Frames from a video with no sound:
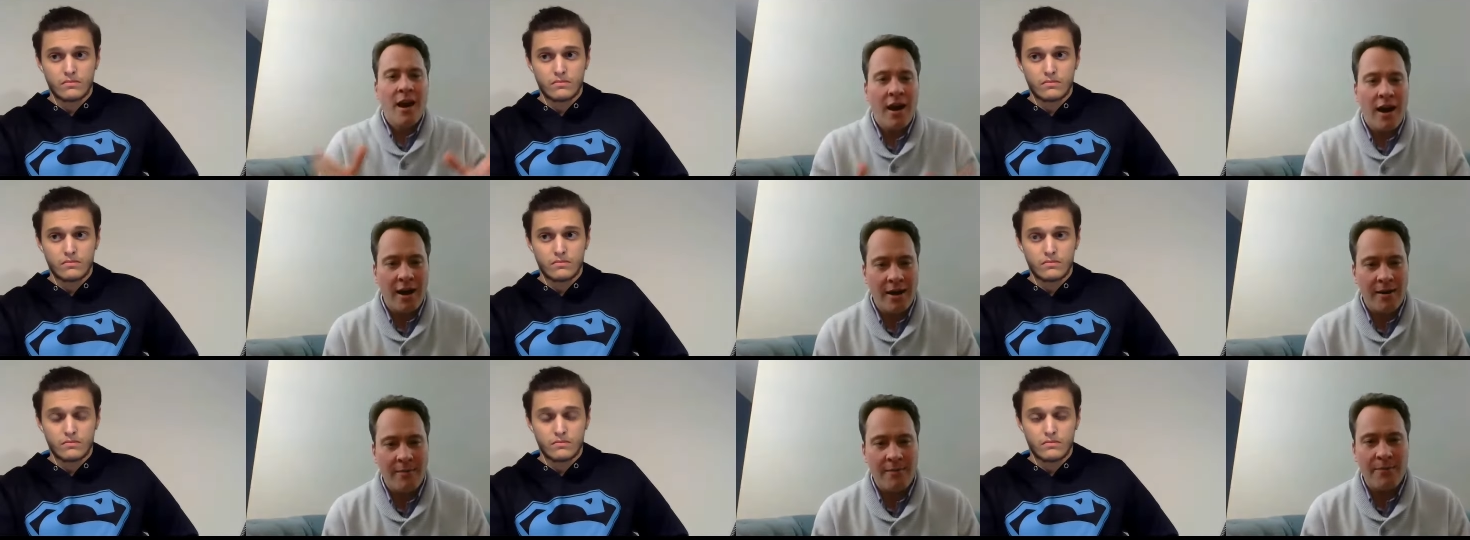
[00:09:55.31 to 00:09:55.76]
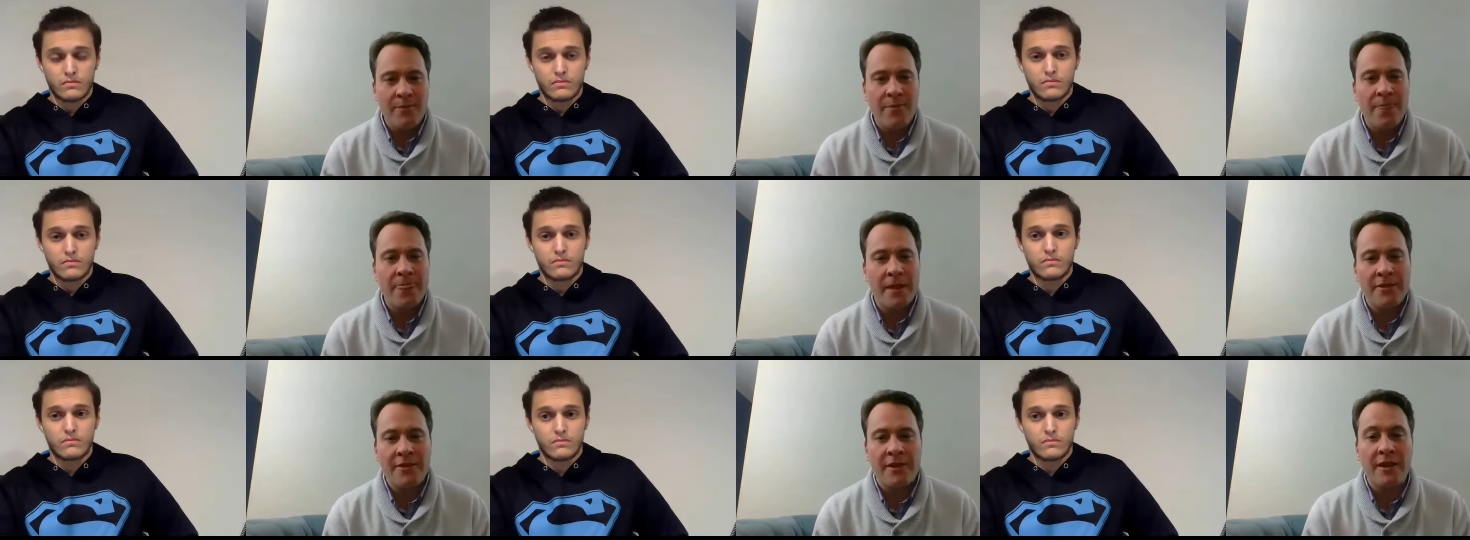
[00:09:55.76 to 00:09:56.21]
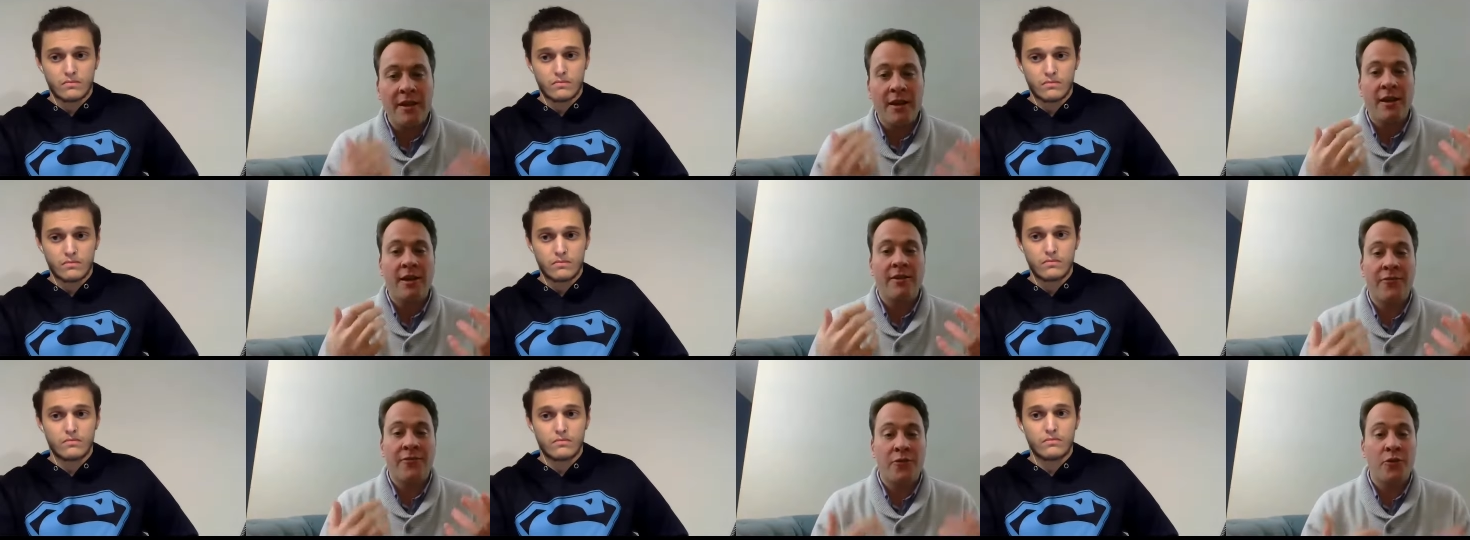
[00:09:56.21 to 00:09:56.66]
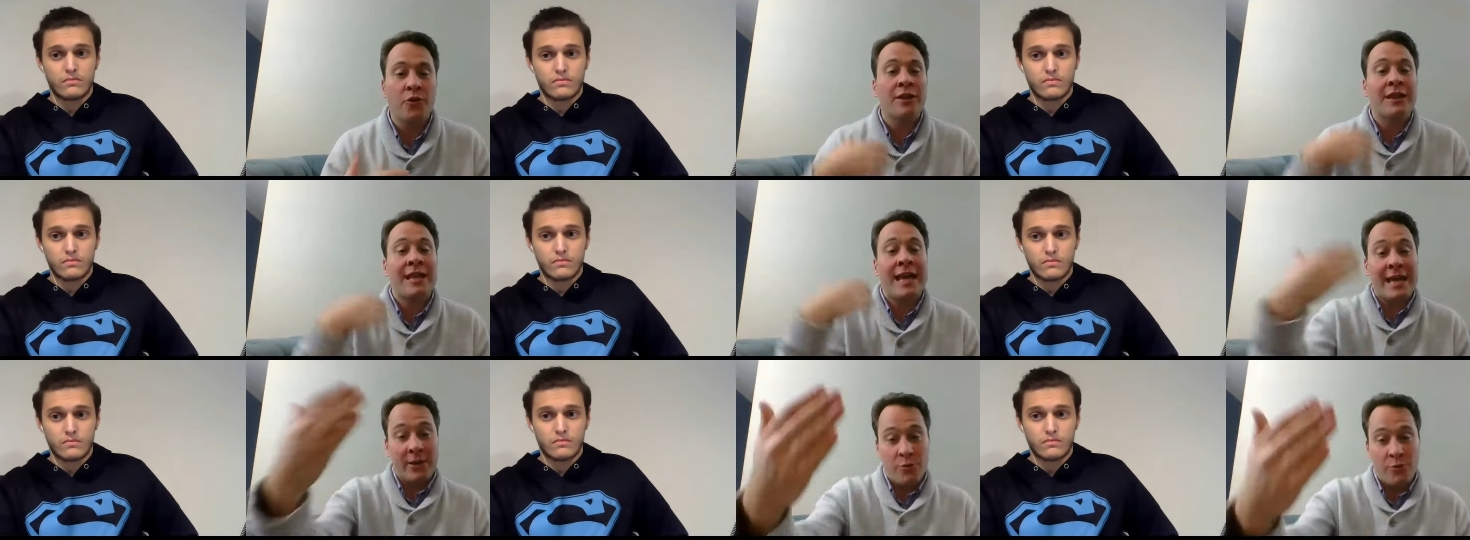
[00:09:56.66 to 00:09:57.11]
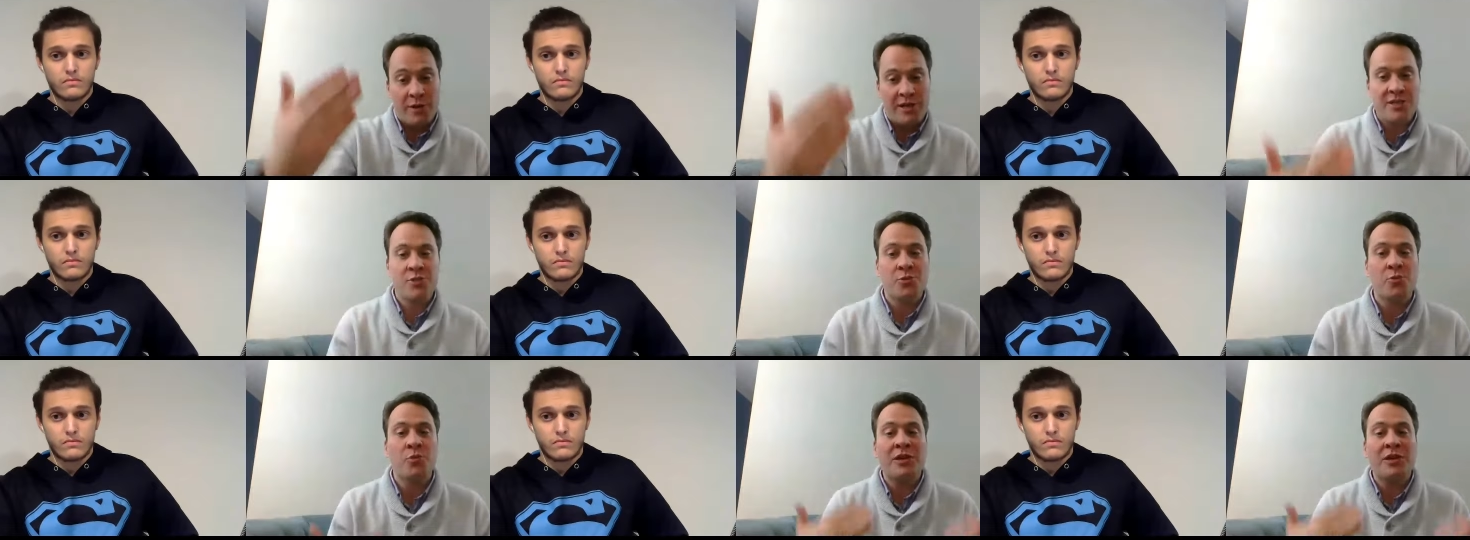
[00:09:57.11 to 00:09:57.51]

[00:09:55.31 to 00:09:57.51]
Speaker 1: that for language,